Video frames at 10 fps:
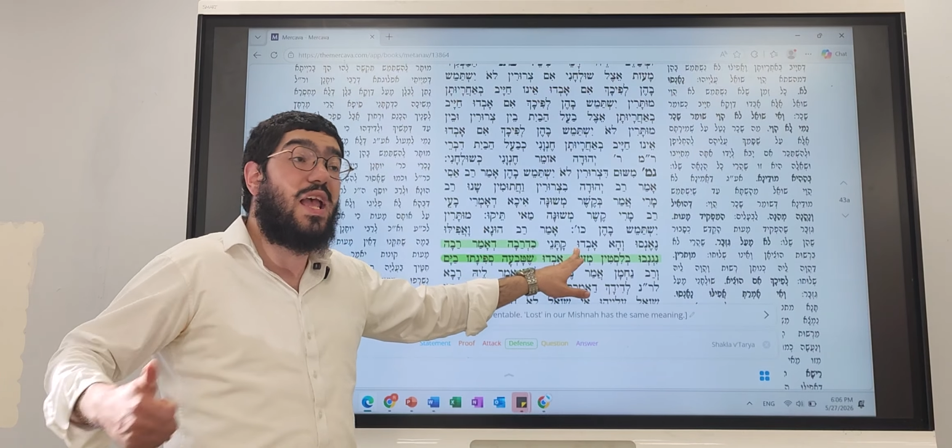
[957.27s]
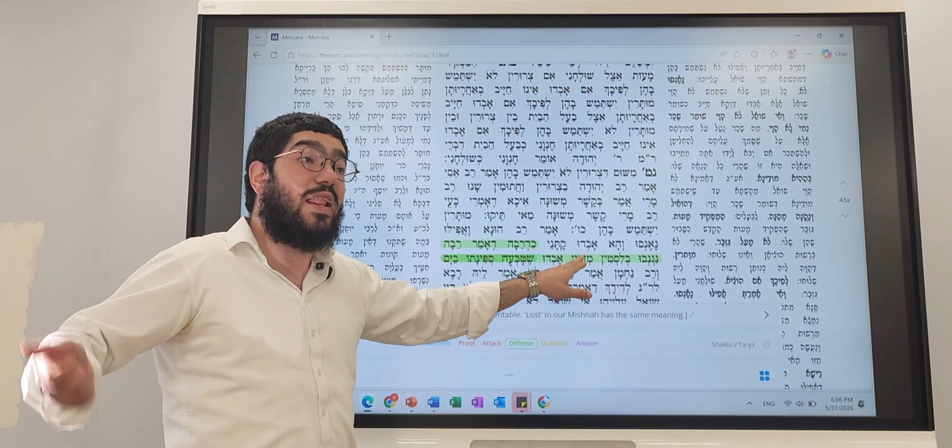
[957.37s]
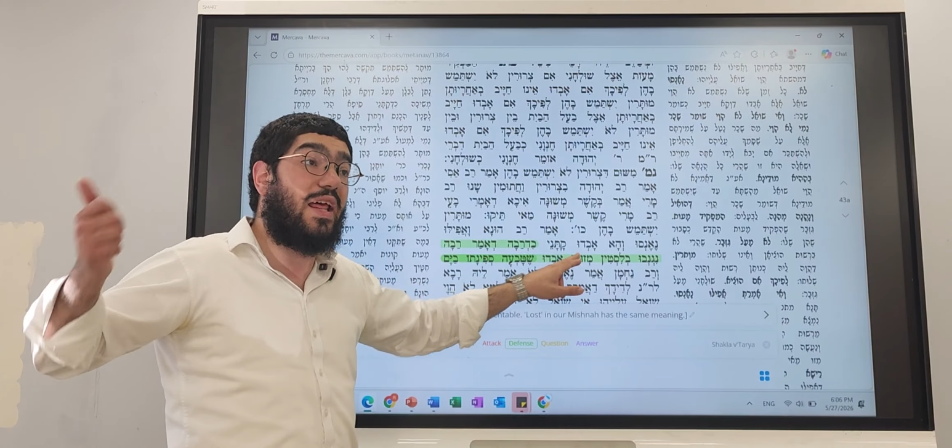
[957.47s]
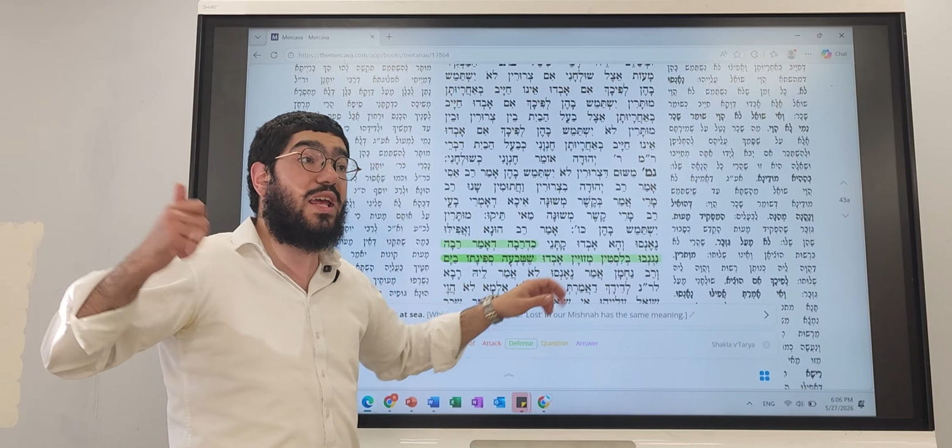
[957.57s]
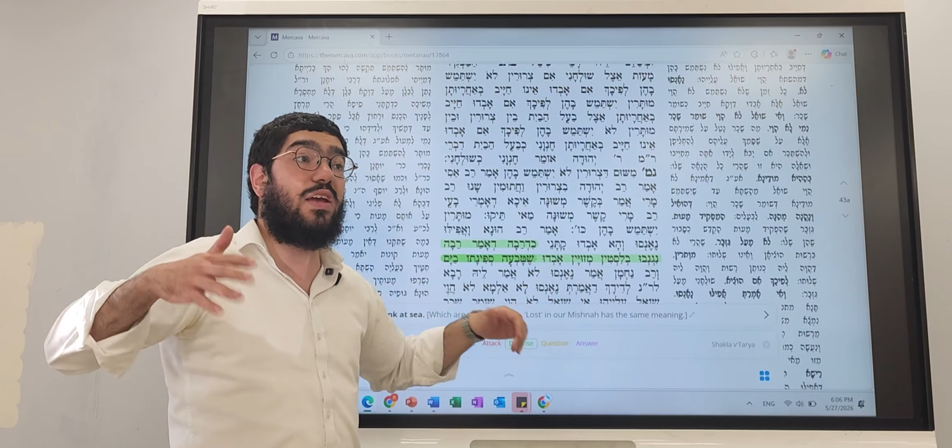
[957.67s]

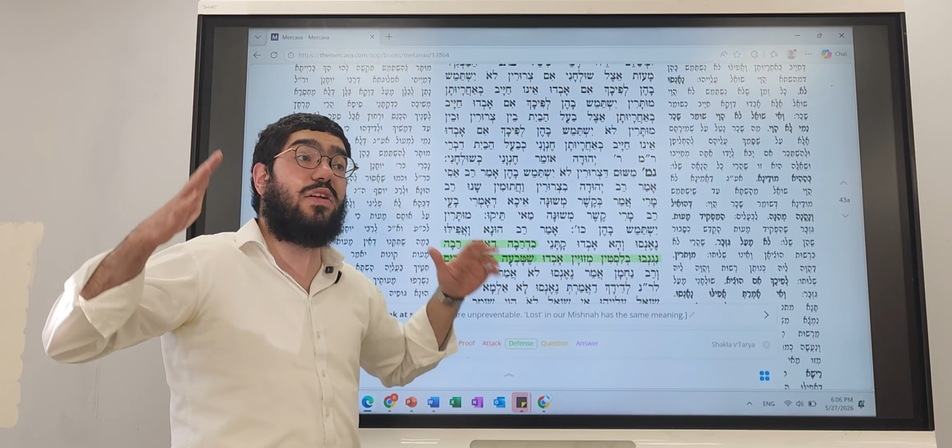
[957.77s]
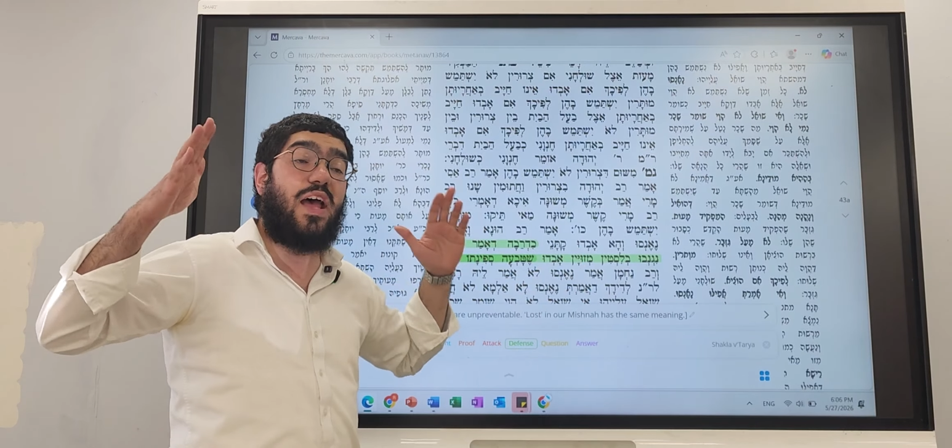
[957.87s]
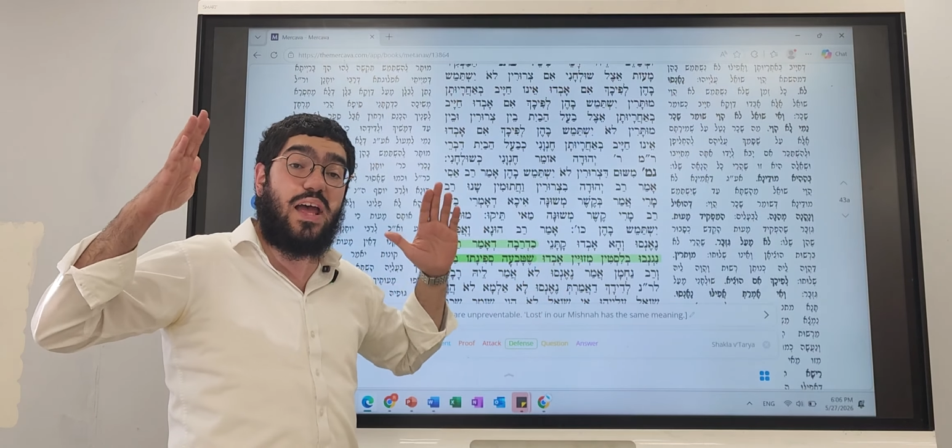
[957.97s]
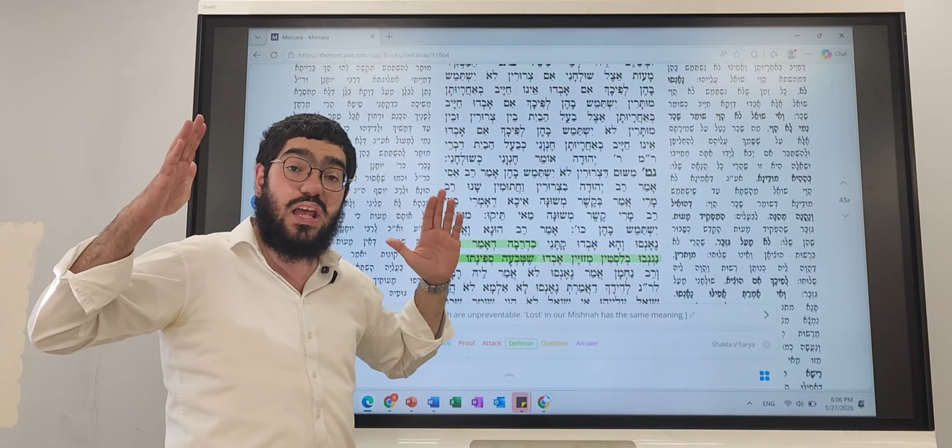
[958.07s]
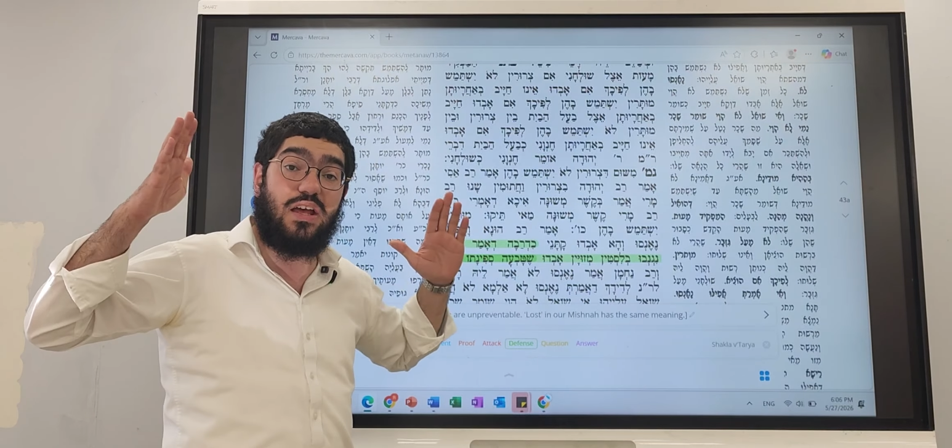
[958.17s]
That
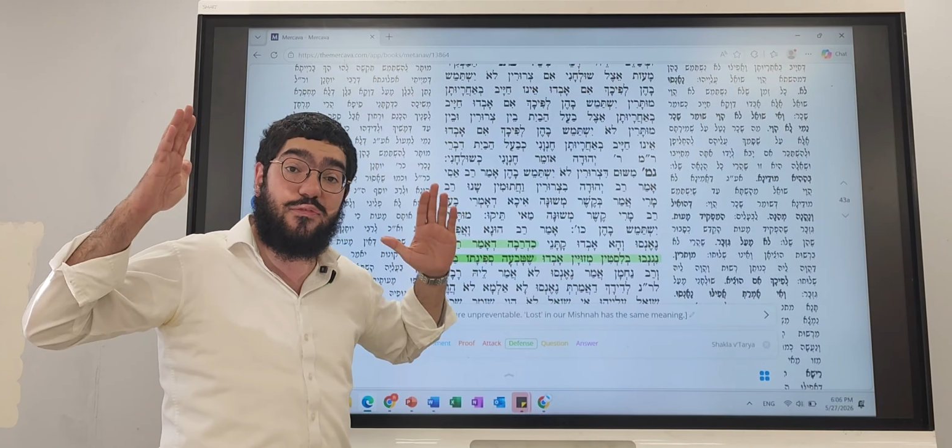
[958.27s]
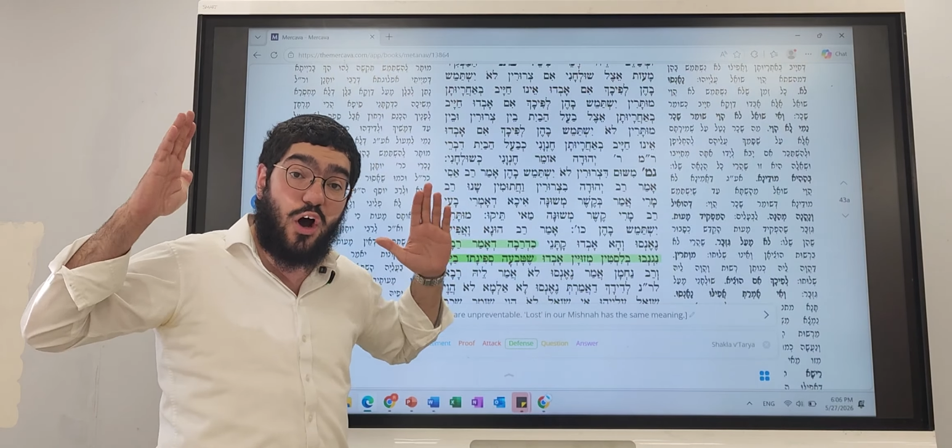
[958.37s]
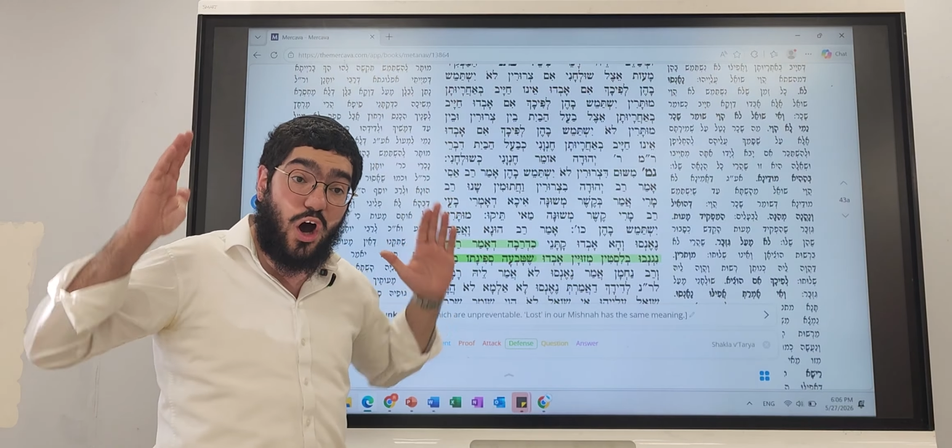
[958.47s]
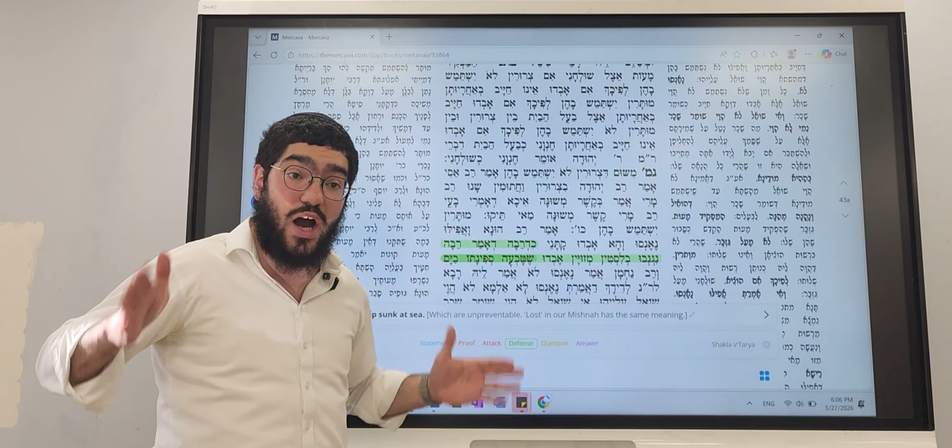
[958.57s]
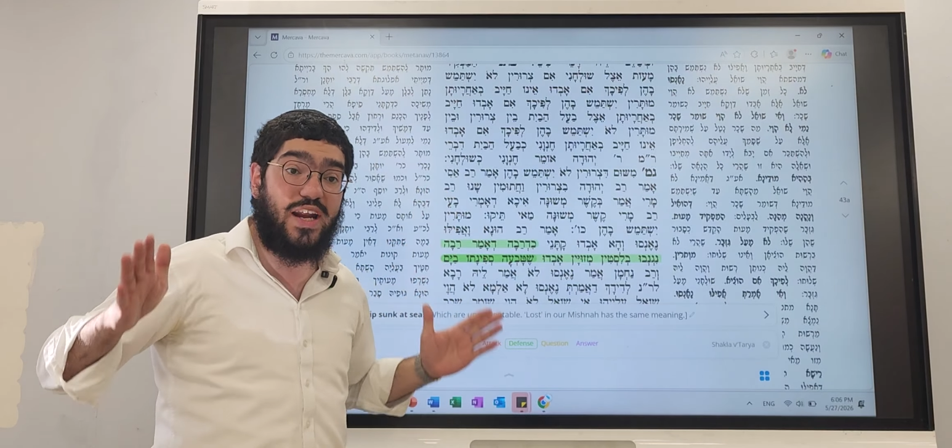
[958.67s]
if
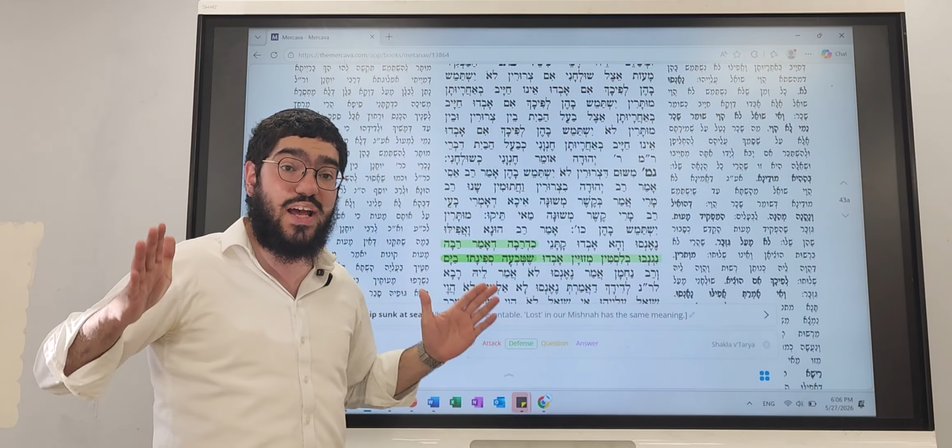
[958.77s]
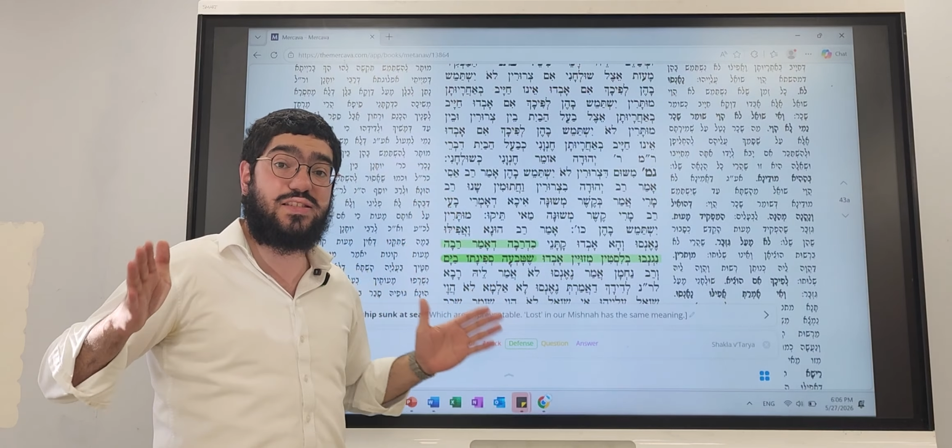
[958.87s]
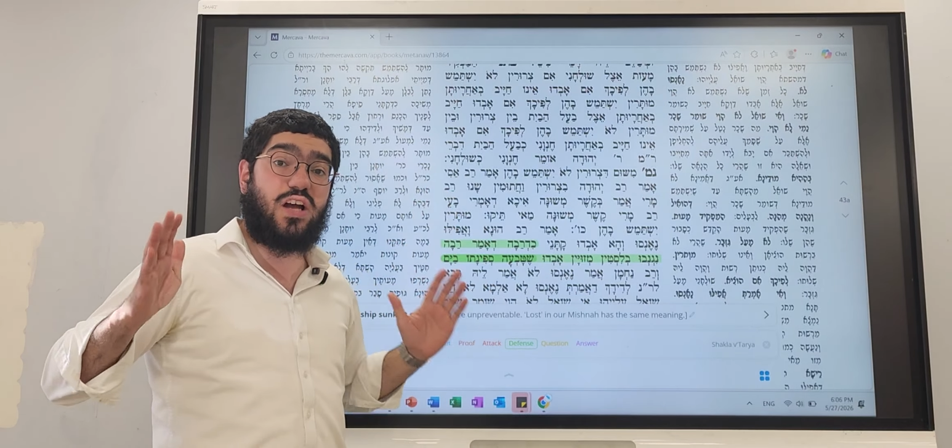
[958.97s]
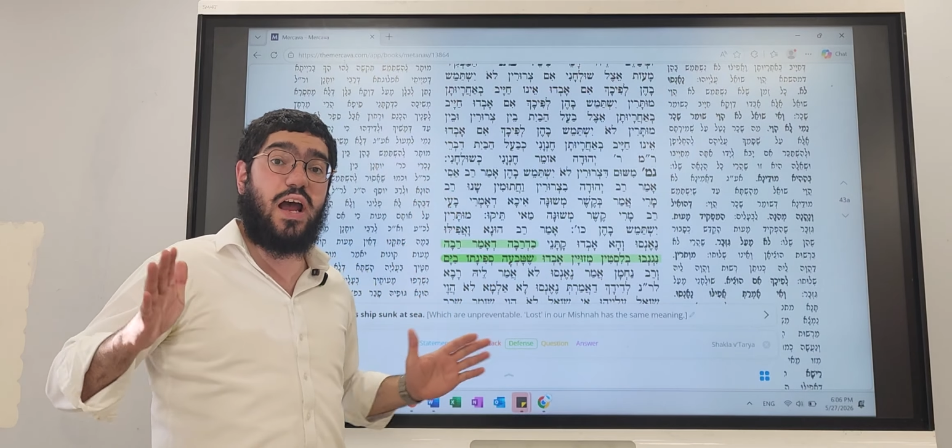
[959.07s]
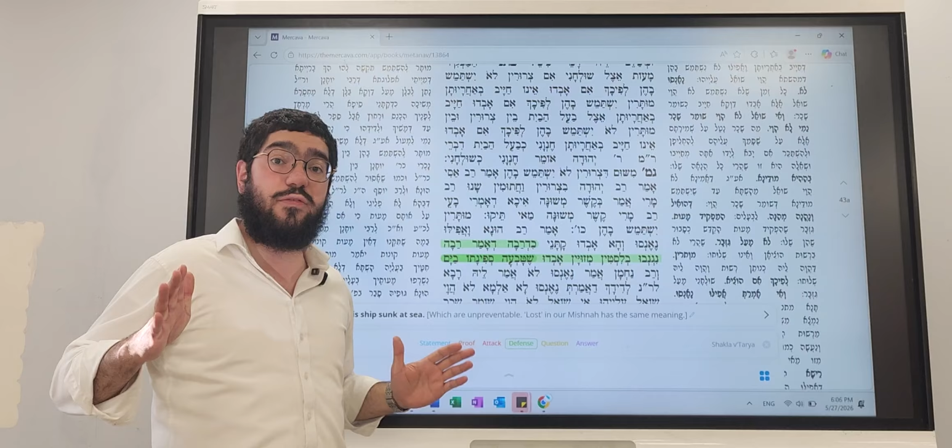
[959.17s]
an
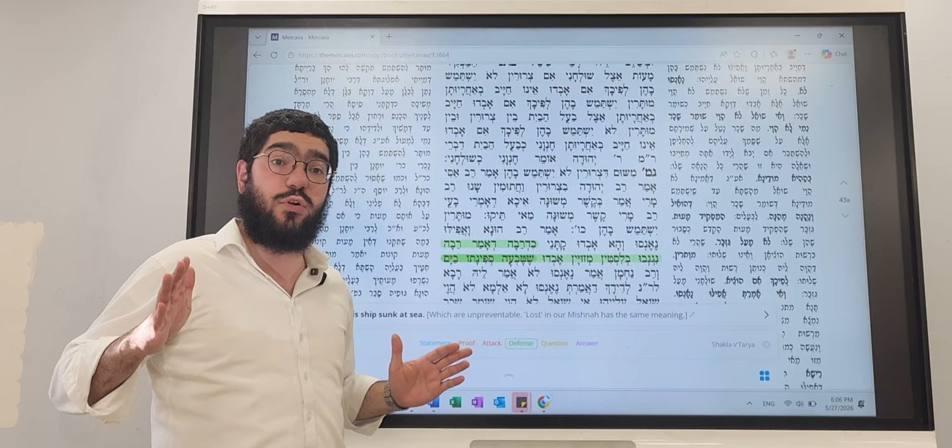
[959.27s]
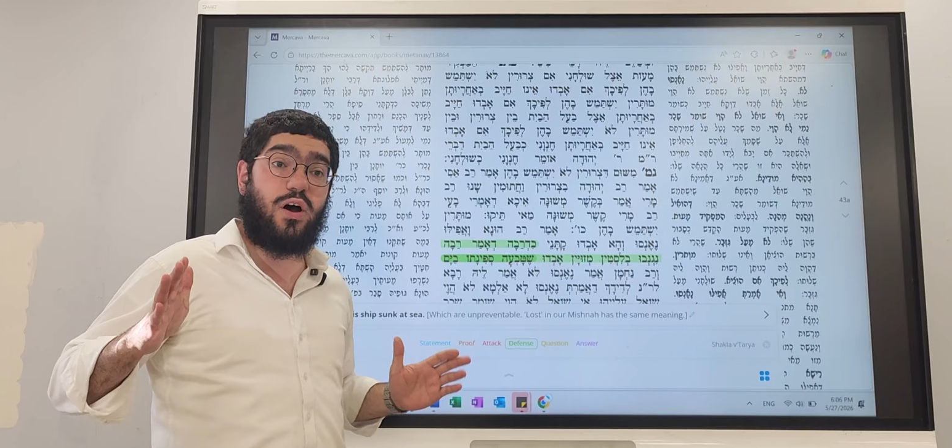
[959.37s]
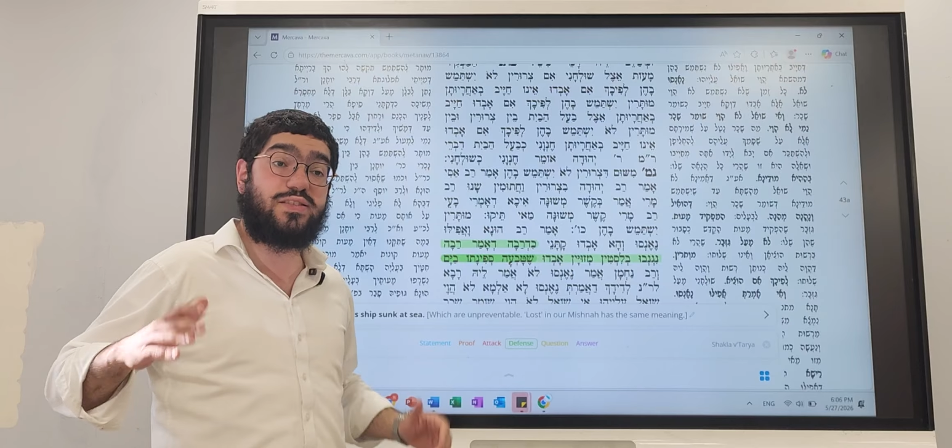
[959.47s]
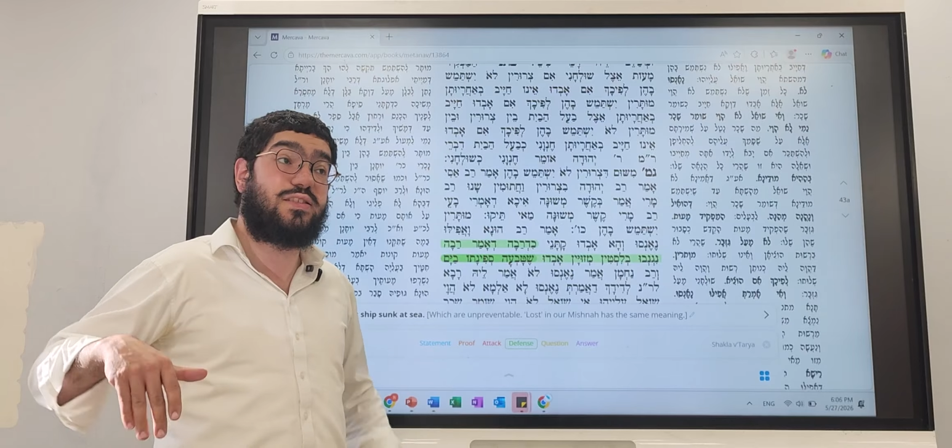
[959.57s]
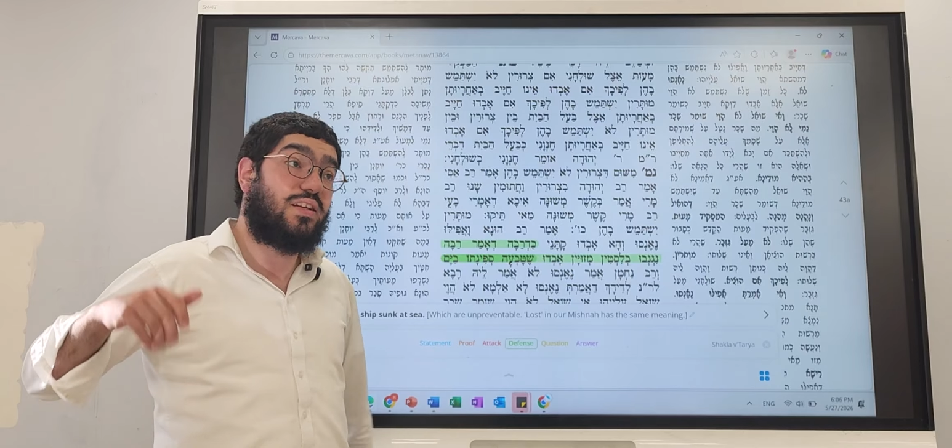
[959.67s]
oinus kind of
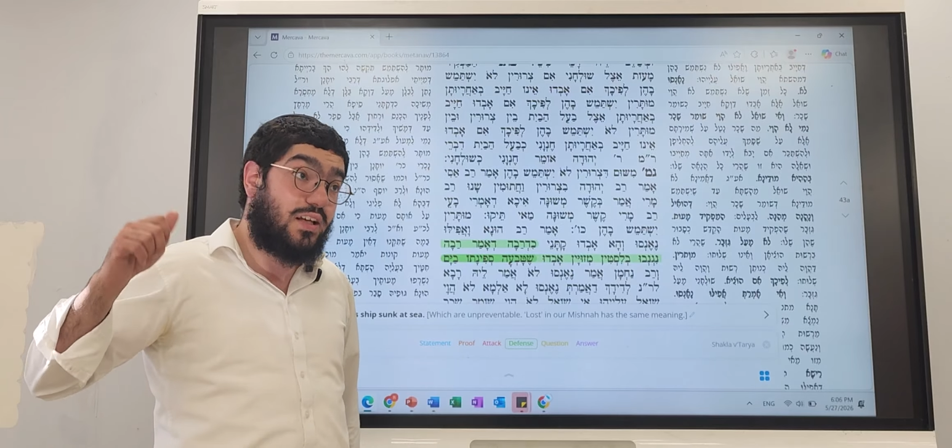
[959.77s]
lost,